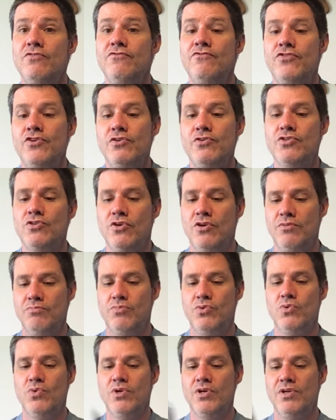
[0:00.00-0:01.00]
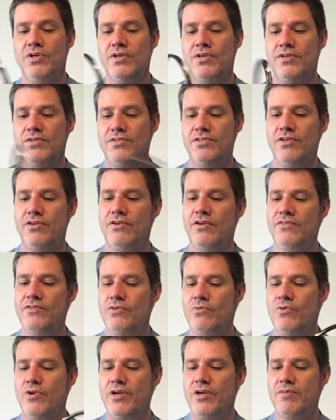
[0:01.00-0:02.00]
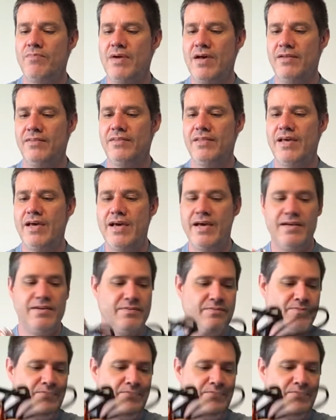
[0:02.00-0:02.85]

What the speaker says: fuse on board, so you don't have to worry about that.